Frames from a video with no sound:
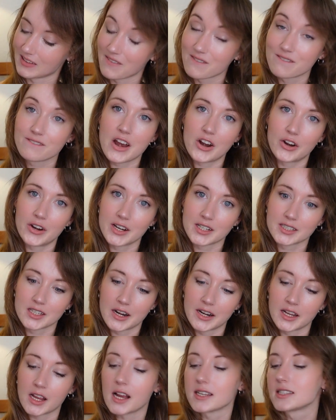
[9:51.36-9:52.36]
Very
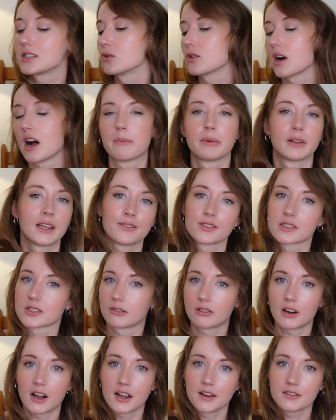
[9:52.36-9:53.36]
exciting. I still can't believe this
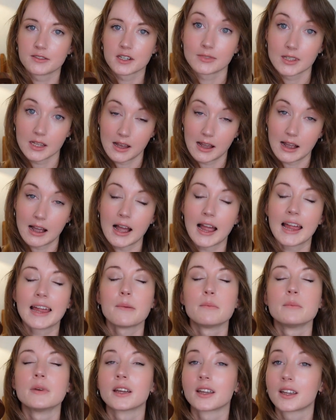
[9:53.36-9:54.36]
arrived. I
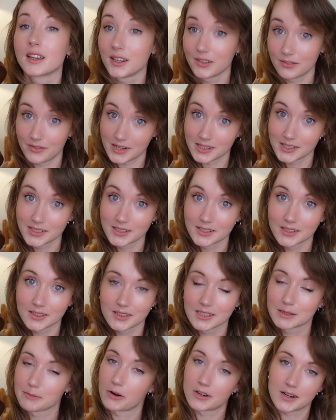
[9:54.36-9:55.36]
am convinced
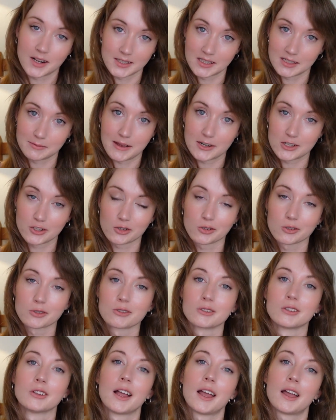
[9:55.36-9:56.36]
this podcast is
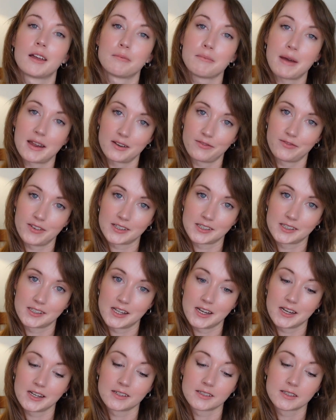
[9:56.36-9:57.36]
magical and manifests
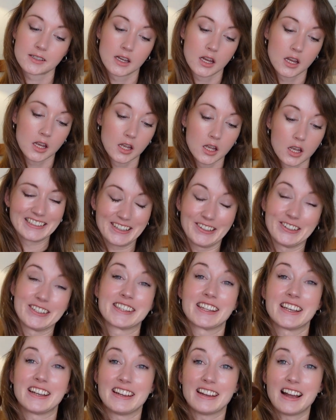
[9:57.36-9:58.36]
things.
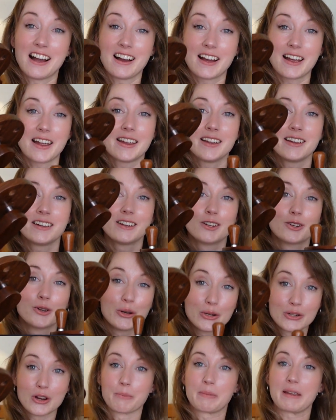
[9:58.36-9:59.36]
Seriously, I
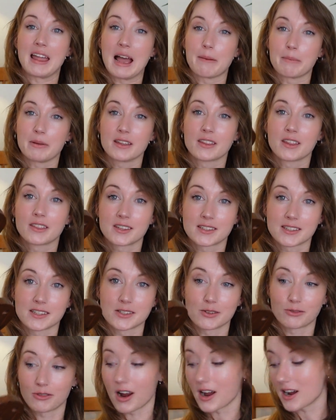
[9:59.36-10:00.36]
could not be happier that this has
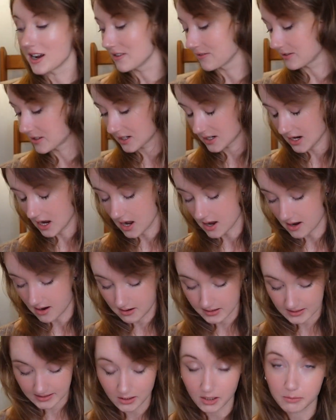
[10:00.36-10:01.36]
arrived.
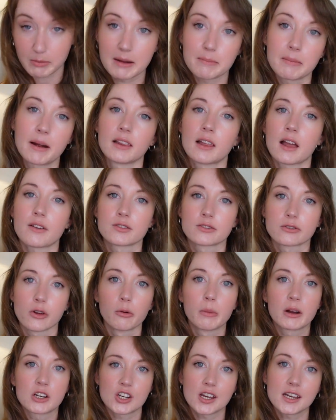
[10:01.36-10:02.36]
It's gonna make my life so
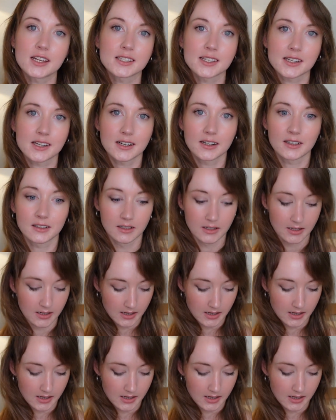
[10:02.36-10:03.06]
much easier.